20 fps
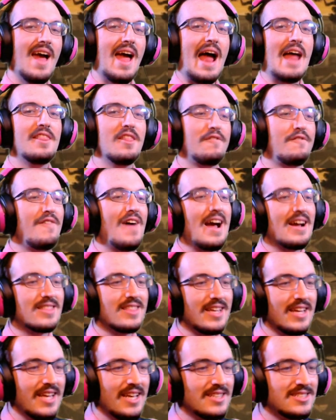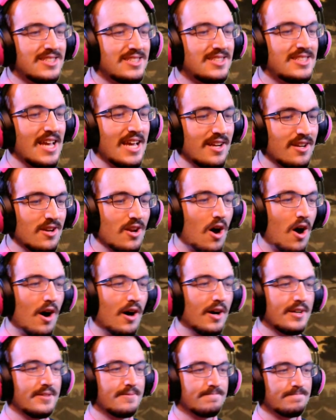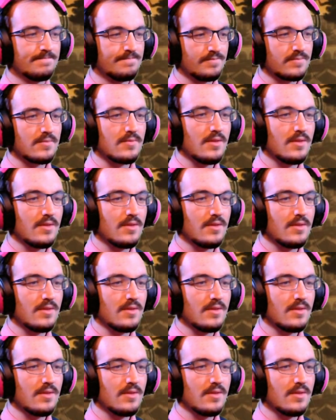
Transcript: And the fact that he's sitting on